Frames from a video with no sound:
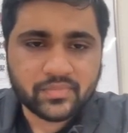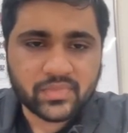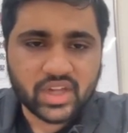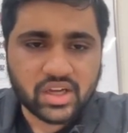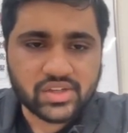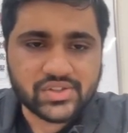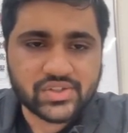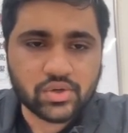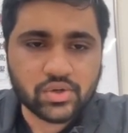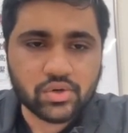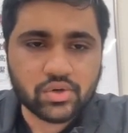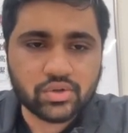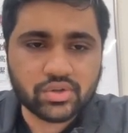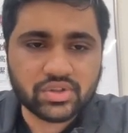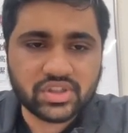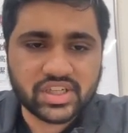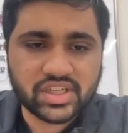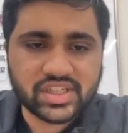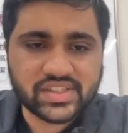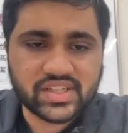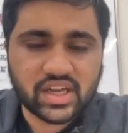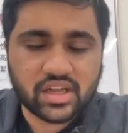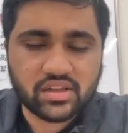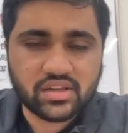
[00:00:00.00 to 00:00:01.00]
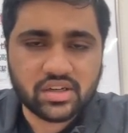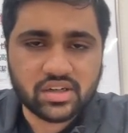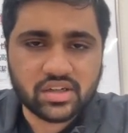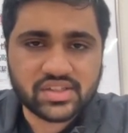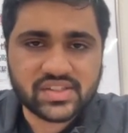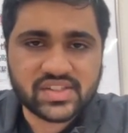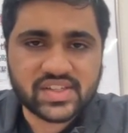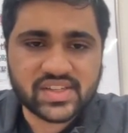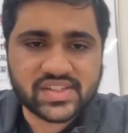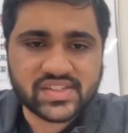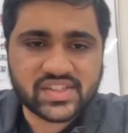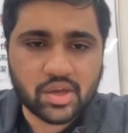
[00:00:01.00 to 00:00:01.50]
So these alerts
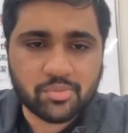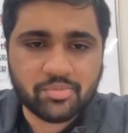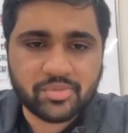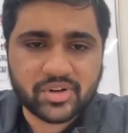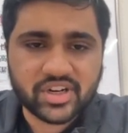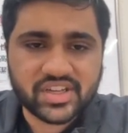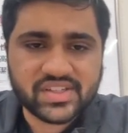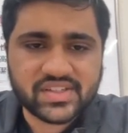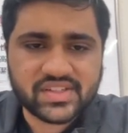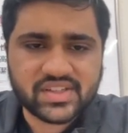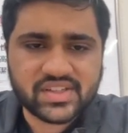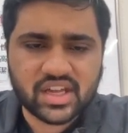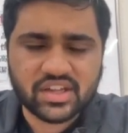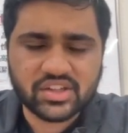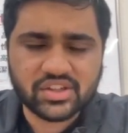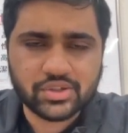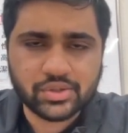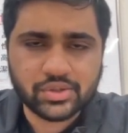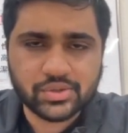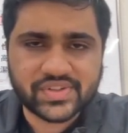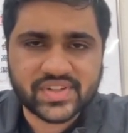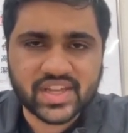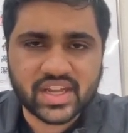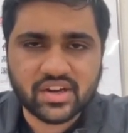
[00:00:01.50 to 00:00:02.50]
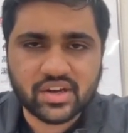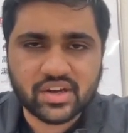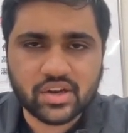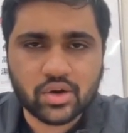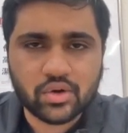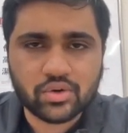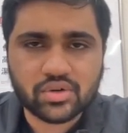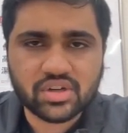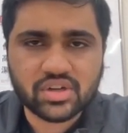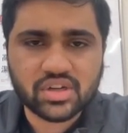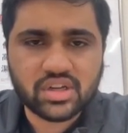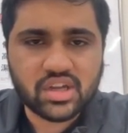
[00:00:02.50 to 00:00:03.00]
are suppressed, and you send
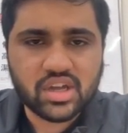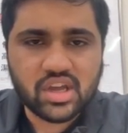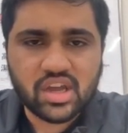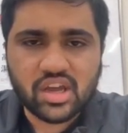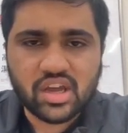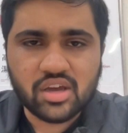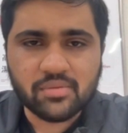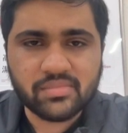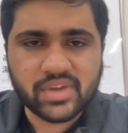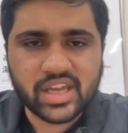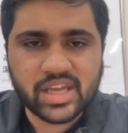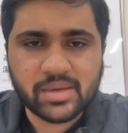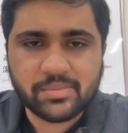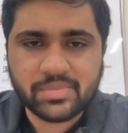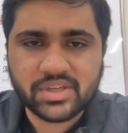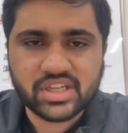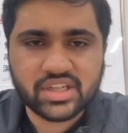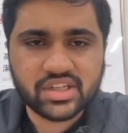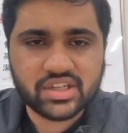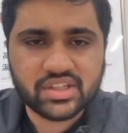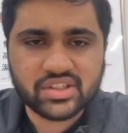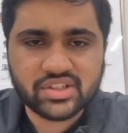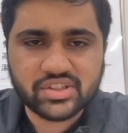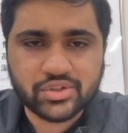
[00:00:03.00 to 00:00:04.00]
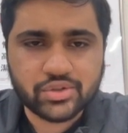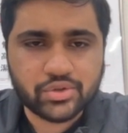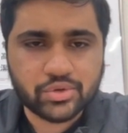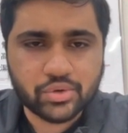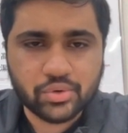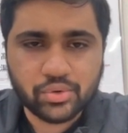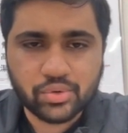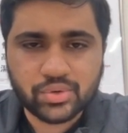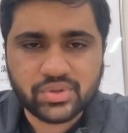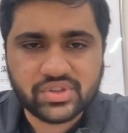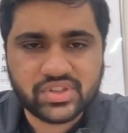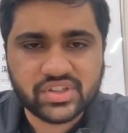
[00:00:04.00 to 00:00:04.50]
out maybe
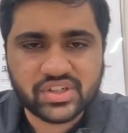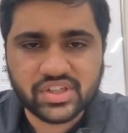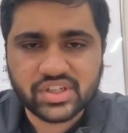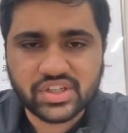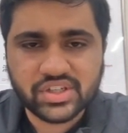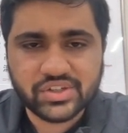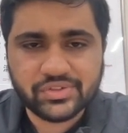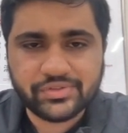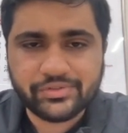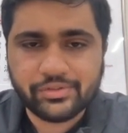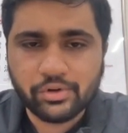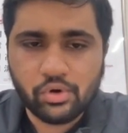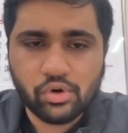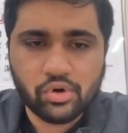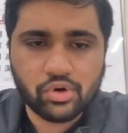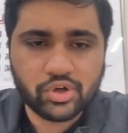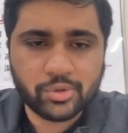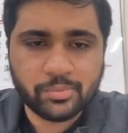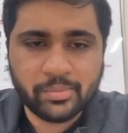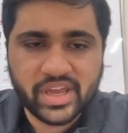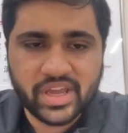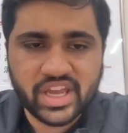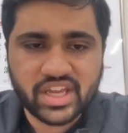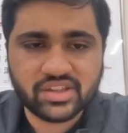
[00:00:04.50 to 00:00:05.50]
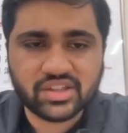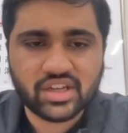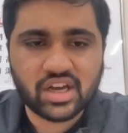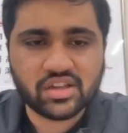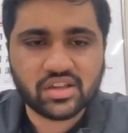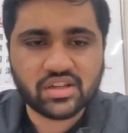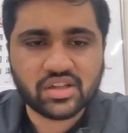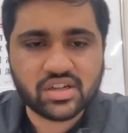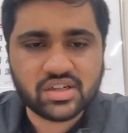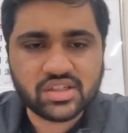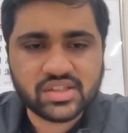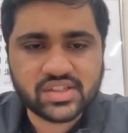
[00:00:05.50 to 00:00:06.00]
two, three, four main
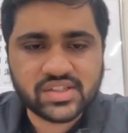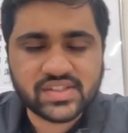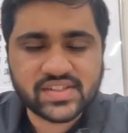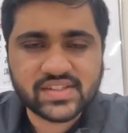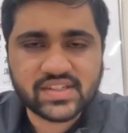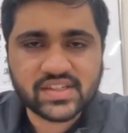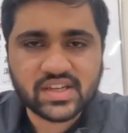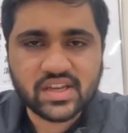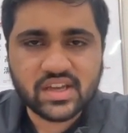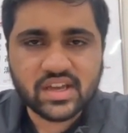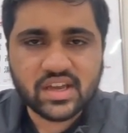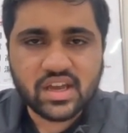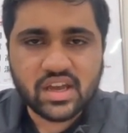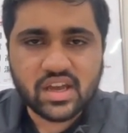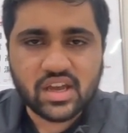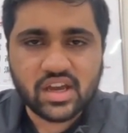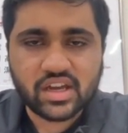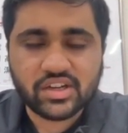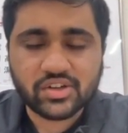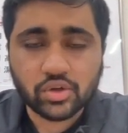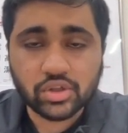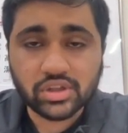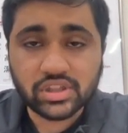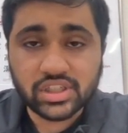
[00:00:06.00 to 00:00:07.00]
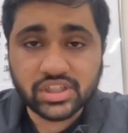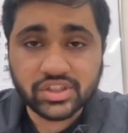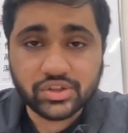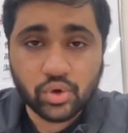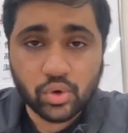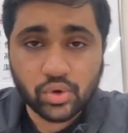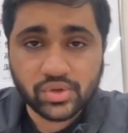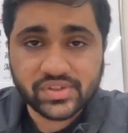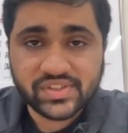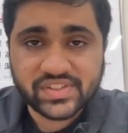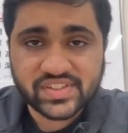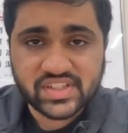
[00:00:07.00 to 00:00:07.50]
alerts, and only
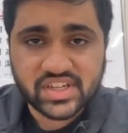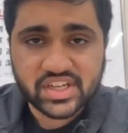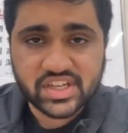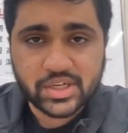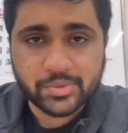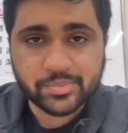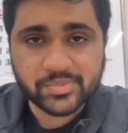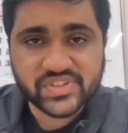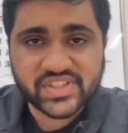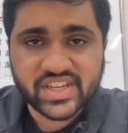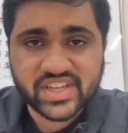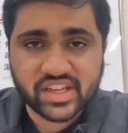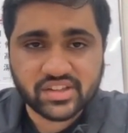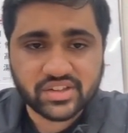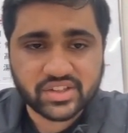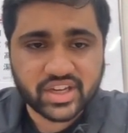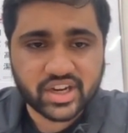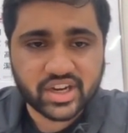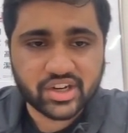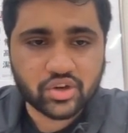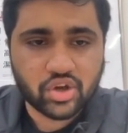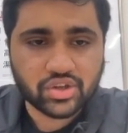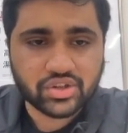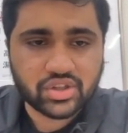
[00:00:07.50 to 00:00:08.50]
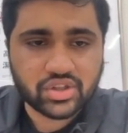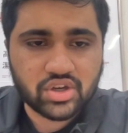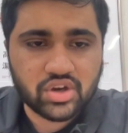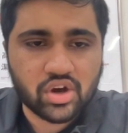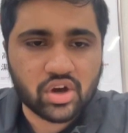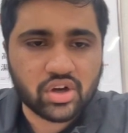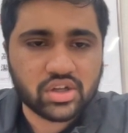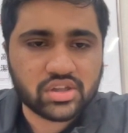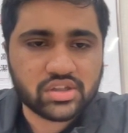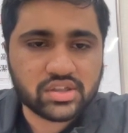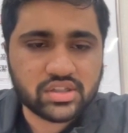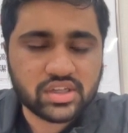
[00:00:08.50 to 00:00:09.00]
those teams can get on
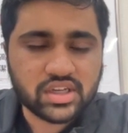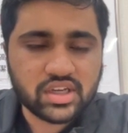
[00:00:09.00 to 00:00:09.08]
call.